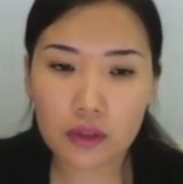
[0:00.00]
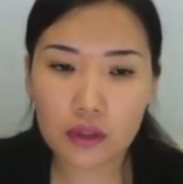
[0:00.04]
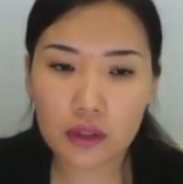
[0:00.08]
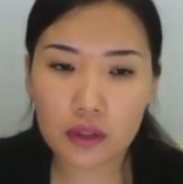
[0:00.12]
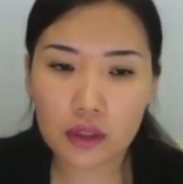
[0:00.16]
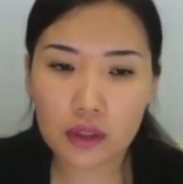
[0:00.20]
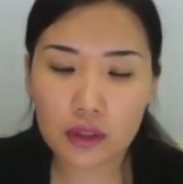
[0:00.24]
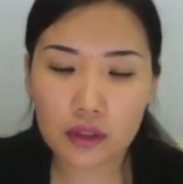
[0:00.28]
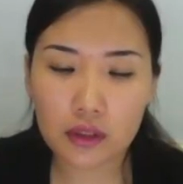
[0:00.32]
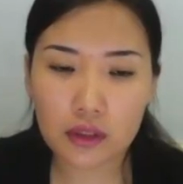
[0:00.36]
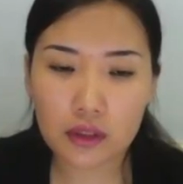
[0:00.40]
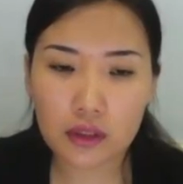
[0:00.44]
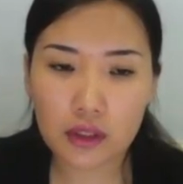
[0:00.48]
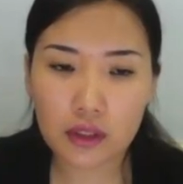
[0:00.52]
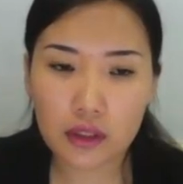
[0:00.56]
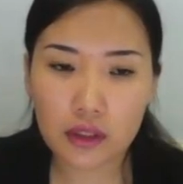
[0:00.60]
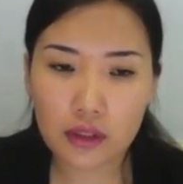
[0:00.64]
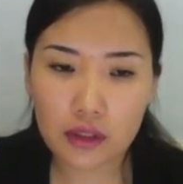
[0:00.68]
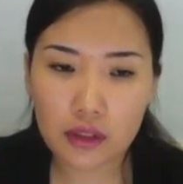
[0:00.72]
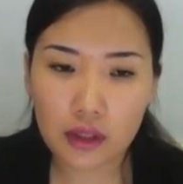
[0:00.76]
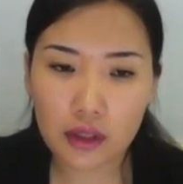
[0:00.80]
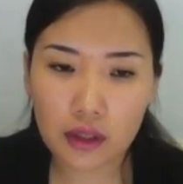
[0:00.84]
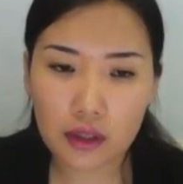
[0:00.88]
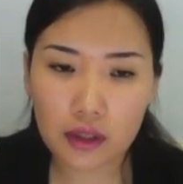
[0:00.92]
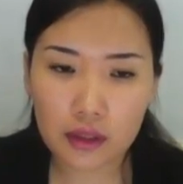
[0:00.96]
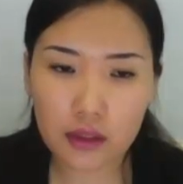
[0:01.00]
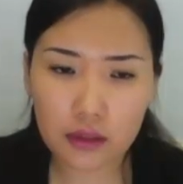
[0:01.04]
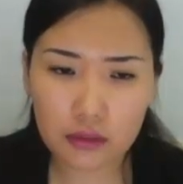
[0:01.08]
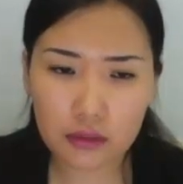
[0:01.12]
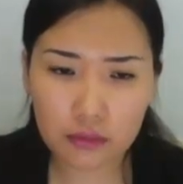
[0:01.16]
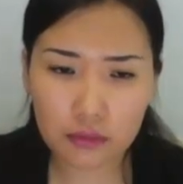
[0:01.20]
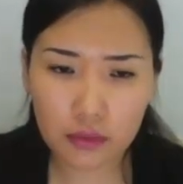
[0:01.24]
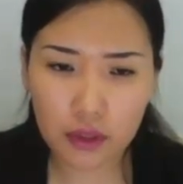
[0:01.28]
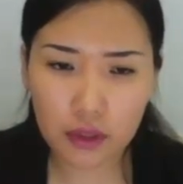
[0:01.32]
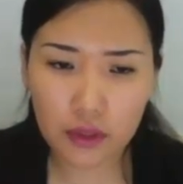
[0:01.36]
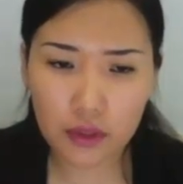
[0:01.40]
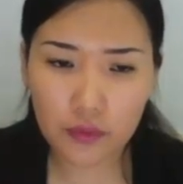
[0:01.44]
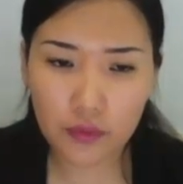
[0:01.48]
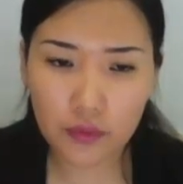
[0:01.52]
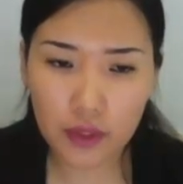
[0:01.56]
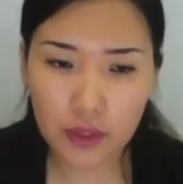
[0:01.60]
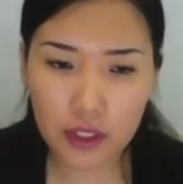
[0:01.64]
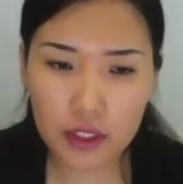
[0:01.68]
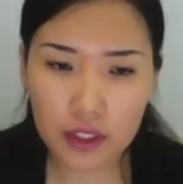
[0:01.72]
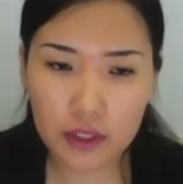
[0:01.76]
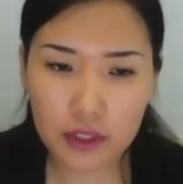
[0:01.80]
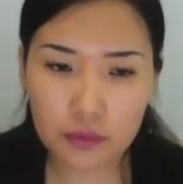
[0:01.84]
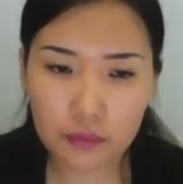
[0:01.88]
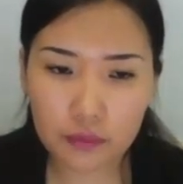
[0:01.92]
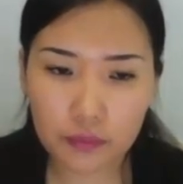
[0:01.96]
and there are
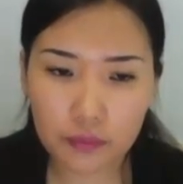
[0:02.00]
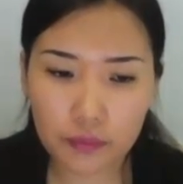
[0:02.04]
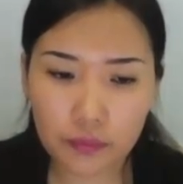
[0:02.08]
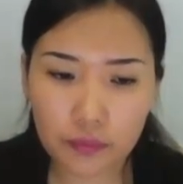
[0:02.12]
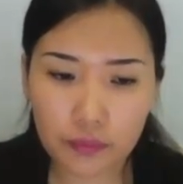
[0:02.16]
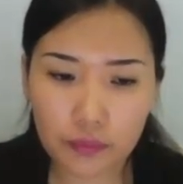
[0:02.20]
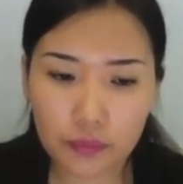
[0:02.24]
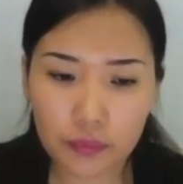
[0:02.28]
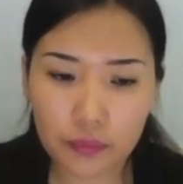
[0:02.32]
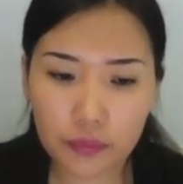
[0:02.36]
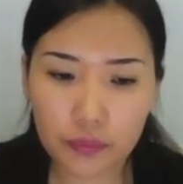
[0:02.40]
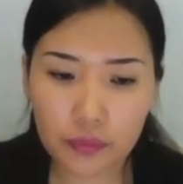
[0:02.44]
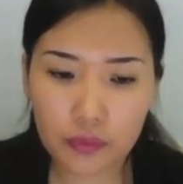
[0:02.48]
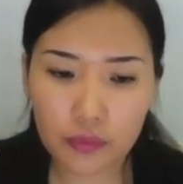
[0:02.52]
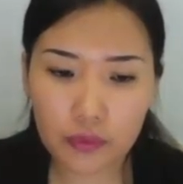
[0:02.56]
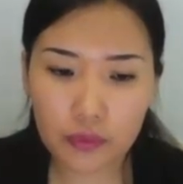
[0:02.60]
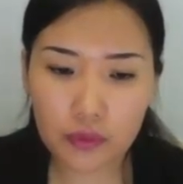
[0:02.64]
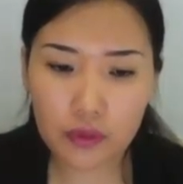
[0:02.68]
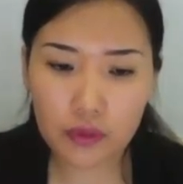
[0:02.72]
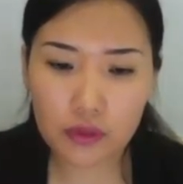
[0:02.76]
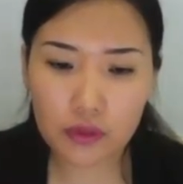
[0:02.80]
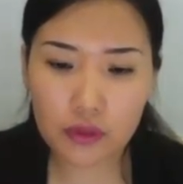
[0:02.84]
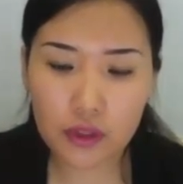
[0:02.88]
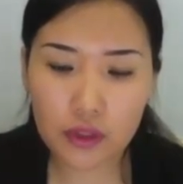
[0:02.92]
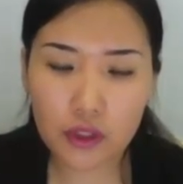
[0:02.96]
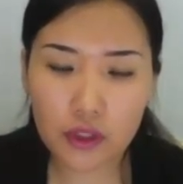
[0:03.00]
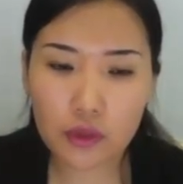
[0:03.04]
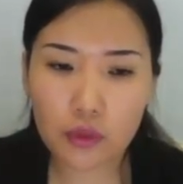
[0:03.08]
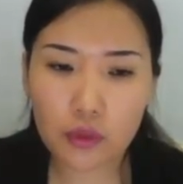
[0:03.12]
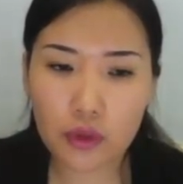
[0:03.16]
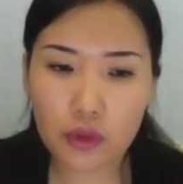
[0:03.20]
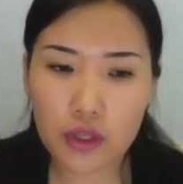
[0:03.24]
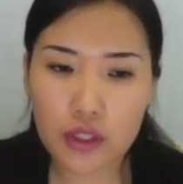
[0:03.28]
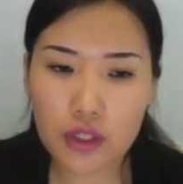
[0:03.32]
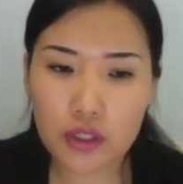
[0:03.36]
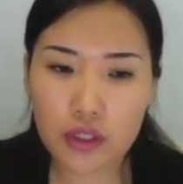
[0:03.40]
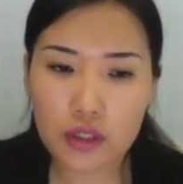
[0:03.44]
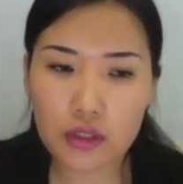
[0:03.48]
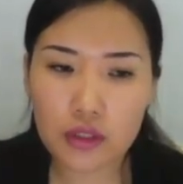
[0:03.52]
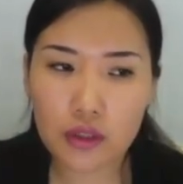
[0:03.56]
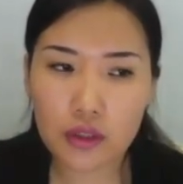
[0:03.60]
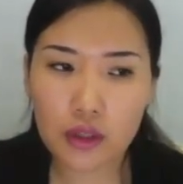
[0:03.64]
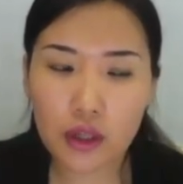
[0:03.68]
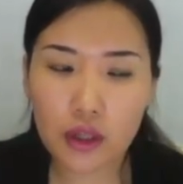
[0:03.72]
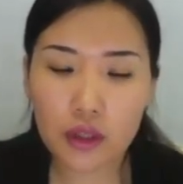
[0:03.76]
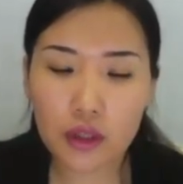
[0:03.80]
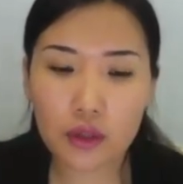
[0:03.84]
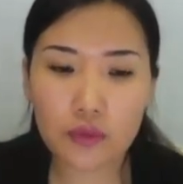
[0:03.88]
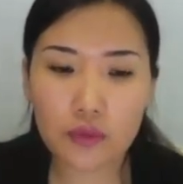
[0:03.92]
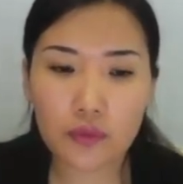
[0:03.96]
reflection, 3 questions.
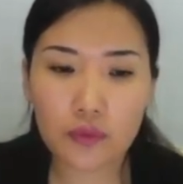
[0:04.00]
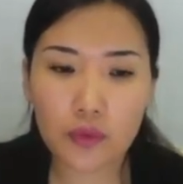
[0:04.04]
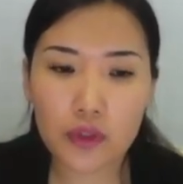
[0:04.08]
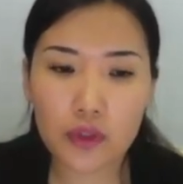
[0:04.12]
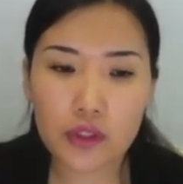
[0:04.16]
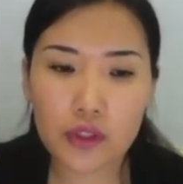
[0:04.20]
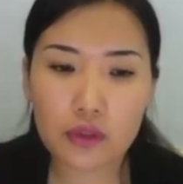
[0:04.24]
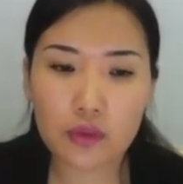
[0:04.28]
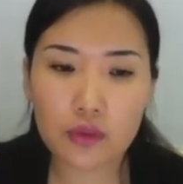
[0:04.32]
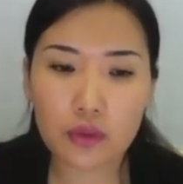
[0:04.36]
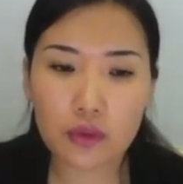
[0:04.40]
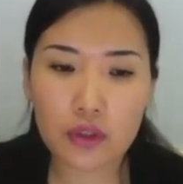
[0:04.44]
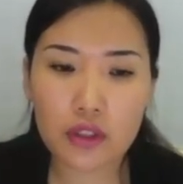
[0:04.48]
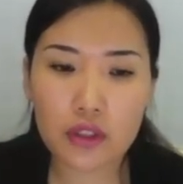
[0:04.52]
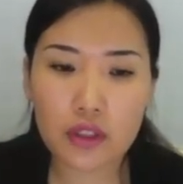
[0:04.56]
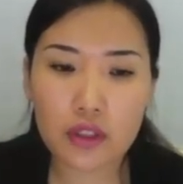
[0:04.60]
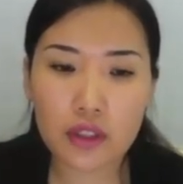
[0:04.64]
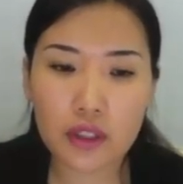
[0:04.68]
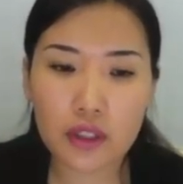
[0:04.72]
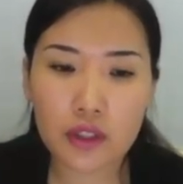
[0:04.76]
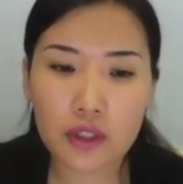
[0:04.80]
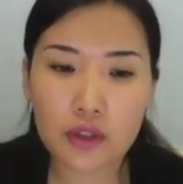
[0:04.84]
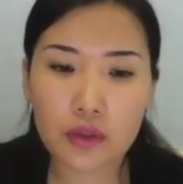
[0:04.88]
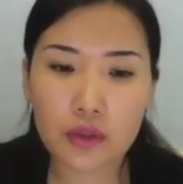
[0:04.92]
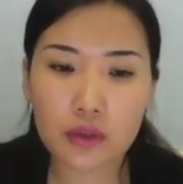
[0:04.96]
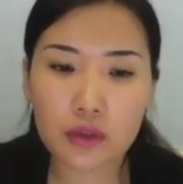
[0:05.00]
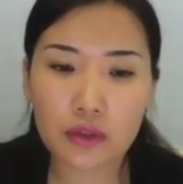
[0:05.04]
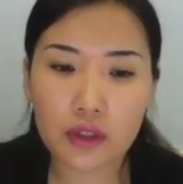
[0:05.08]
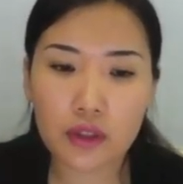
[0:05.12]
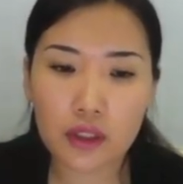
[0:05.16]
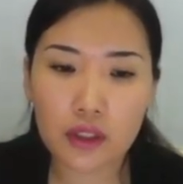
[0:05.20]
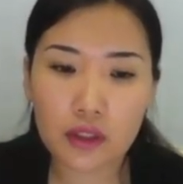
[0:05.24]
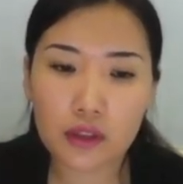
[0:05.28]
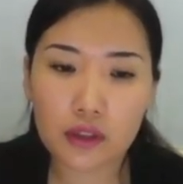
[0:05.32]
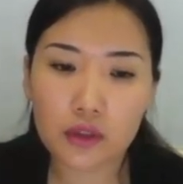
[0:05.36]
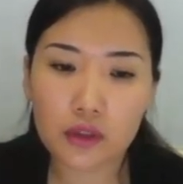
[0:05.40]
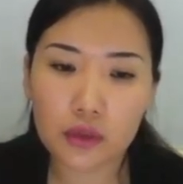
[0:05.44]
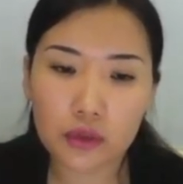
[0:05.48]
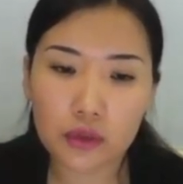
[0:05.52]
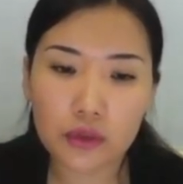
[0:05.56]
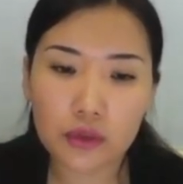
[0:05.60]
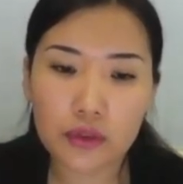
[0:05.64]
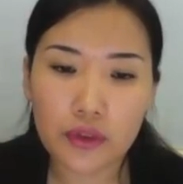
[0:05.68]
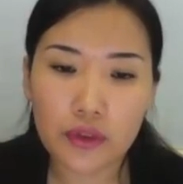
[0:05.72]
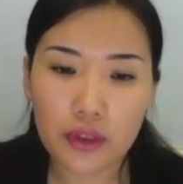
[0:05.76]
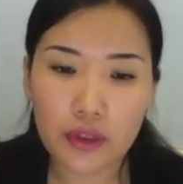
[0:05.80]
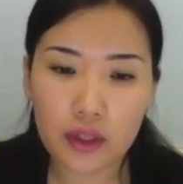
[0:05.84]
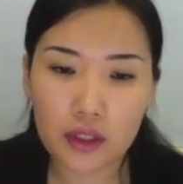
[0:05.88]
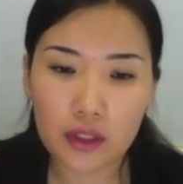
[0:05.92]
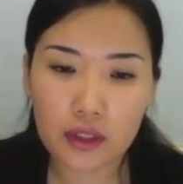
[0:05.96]
The first question is
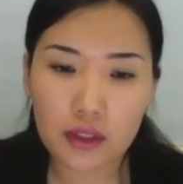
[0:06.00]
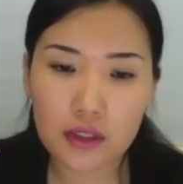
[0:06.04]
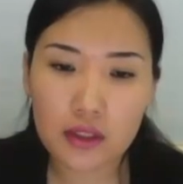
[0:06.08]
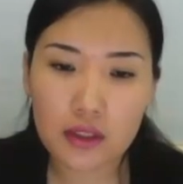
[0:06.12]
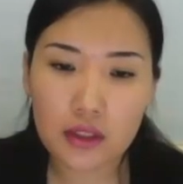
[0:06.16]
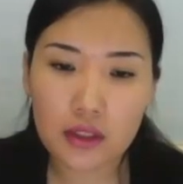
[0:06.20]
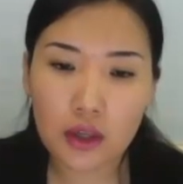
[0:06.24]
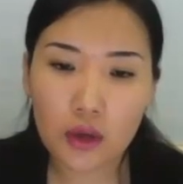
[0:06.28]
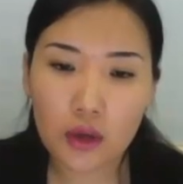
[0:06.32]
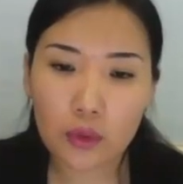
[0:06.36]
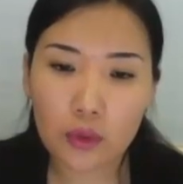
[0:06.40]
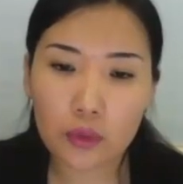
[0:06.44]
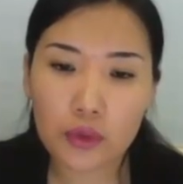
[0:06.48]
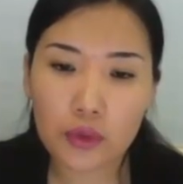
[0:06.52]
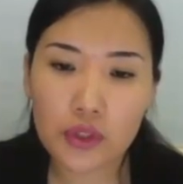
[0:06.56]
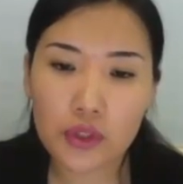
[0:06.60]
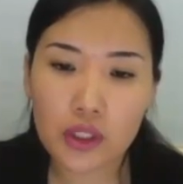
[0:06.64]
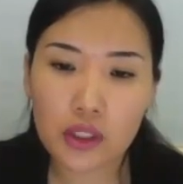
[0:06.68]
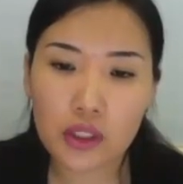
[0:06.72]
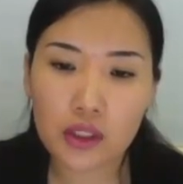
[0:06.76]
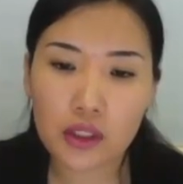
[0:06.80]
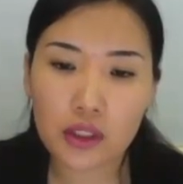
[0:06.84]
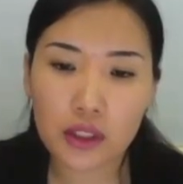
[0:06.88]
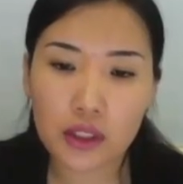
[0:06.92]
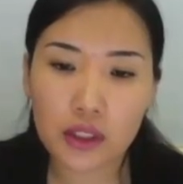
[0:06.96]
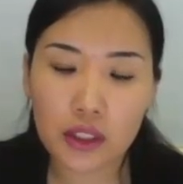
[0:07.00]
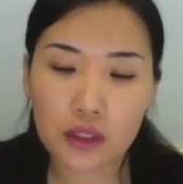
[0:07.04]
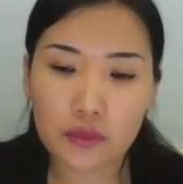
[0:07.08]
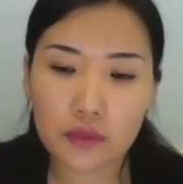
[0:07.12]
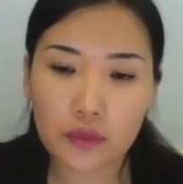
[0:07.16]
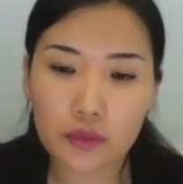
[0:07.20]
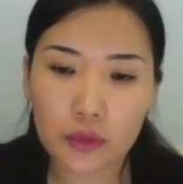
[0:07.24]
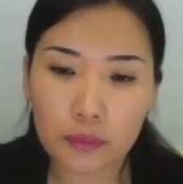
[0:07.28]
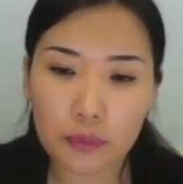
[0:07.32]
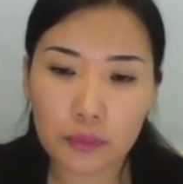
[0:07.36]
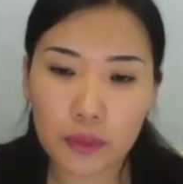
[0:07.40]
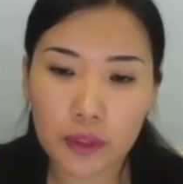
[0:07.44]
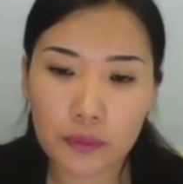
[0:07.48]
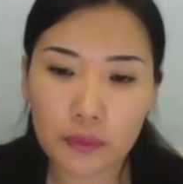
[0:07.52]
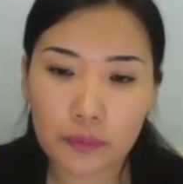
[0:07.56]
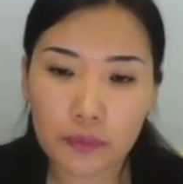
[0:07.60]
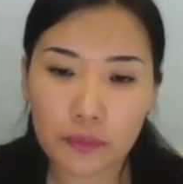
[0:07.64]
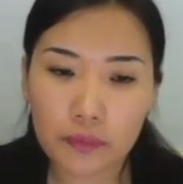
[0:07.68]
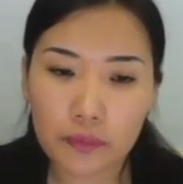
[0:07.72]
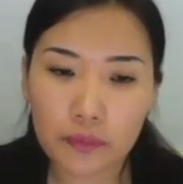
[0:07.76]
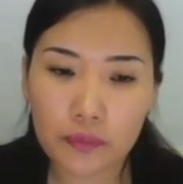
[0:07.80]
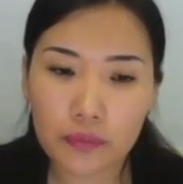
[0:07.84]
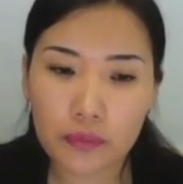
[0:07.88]
two things which are clear for me.